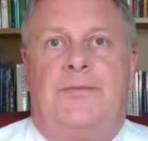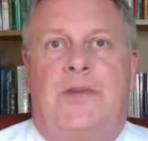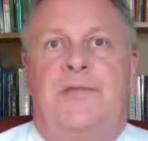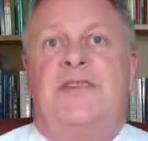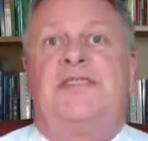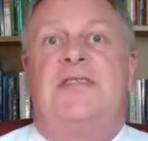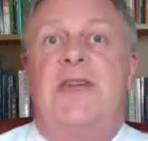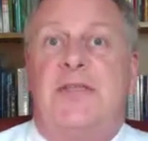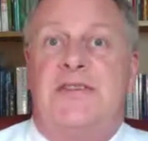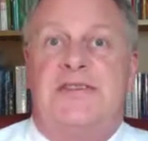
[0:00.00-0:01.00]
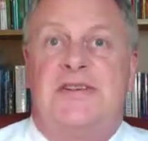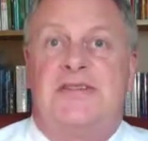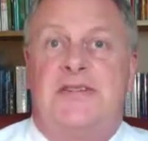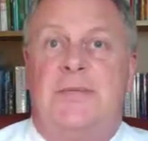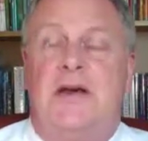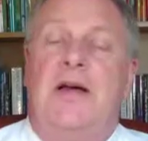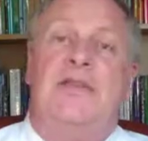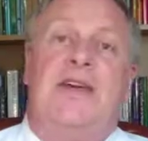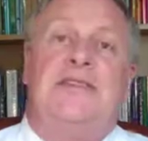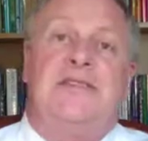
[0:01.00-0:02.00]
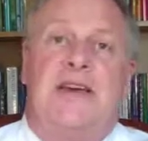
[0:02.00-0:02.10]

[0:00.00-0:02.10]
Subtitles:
If it's another system, then